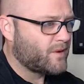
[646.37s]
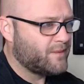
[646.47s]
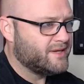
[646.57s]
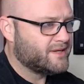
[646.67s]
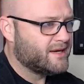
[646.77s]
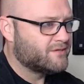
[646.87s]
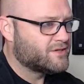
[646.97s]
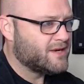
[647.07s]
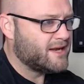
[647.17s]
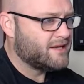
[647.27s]
We didn't cover
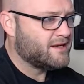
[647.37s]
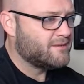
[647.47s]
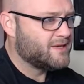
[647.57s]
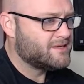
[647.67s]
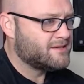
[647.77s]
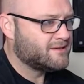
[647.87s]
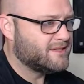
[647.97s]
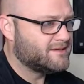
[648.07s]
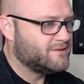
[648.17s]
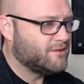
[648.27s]
tracking here because it'll
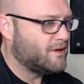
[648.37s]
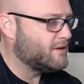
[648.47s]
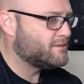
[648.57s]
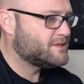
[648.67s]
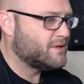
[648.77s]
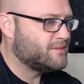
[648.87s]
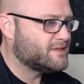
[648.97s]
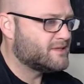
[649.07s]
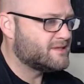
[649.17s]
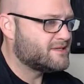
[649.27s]
take too long. So I'm
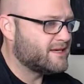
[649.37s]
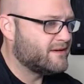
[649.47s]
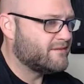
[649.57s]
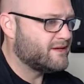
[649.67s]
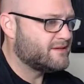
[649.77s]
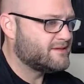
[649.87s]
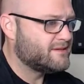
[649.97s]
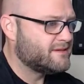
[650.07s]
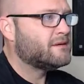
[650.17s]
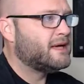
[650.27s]
just going to save this.
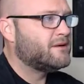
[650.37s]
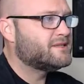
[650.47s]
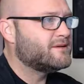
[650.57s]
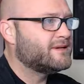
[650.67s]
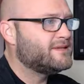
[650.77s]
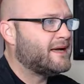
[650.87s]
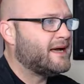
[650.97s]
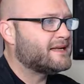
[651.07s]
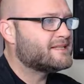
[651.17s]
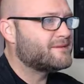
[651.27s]
Now it's going to
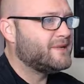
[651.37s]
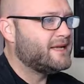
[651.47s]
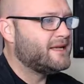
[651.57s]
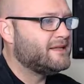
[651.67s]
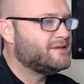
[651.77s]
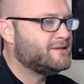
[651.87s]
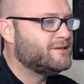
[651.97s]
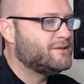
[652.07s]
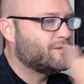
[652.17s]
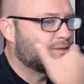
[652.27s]
ask me
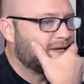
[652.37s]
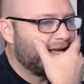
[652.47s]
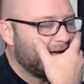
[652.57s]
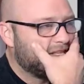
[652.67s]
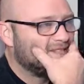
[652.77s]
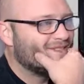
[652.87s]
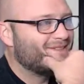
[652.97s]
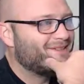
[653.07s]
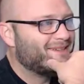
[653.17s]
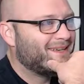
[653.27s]
to create
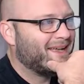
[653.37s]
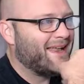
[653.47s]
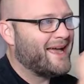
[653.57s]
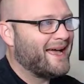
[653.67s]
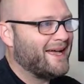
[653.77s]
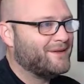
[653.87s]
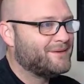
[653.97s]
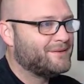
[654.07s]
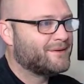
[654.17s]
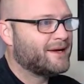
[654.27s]
an ad,
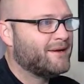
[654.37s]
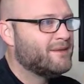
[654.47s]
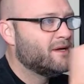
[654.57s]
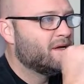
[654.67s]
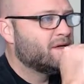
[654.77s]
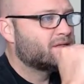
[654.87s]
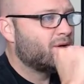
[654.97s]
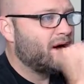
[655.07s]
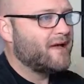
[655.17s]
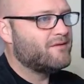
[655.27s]
okay? So
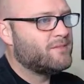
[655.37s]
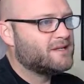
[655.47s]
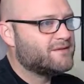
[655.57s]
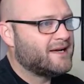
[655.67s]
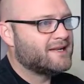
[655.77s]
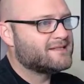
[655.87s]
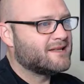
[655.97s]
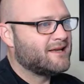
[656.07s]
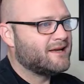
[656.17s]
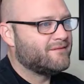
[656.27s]
I have a bunch of ads
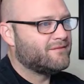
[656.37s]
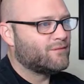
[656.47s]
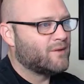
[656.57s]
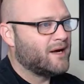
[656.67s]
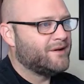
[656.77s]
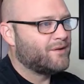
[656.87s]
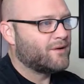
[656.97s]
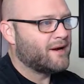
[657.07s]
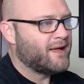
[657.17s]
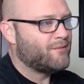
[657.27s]
that I've run
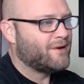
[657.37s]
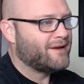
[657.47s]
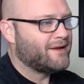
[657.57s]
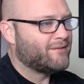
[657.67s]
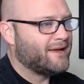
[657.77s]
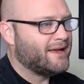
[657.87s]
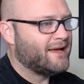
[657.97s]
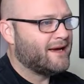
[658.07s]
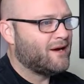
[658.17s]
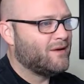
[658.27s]
or am running right
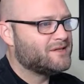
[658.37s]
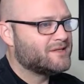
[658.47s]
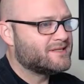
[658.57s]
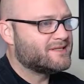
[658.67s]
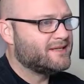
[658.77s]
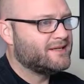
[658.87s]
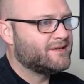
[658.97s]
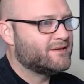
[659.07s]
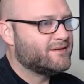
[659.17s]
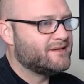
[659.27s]
now. As you can see
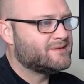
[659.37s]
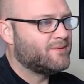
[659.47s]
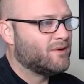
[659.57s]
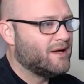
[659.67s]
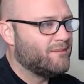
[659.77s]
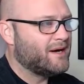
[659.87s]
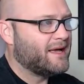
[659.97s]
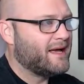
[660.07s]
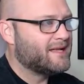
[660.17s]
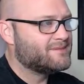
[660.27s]
here, these pull up my
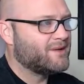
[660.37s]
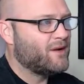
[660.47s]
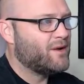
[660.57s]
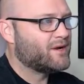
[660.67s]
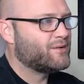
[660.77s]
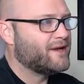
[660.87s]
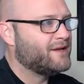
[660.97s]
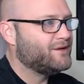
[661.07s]
ads, but I want to create a